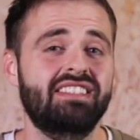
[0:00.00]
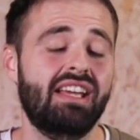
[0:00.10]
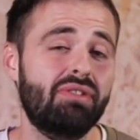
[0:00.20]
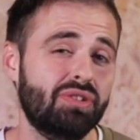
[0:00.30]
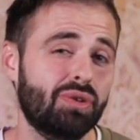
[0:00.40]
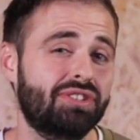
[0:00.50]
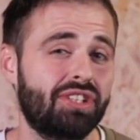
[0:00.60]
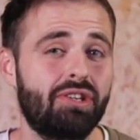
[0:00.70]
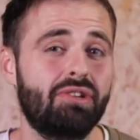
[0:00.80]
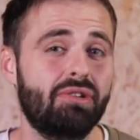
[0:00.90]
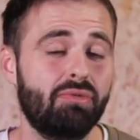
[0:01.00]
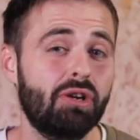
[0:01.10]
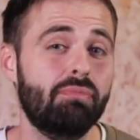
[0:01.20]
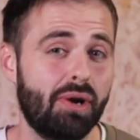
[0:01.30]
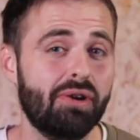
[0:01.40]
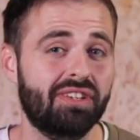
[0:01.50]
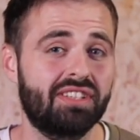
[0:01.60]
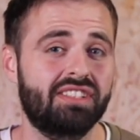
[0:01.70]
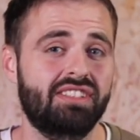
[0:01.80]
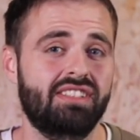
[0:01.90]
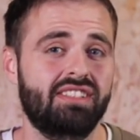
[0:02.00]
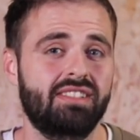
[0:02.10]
there is also real brokenness.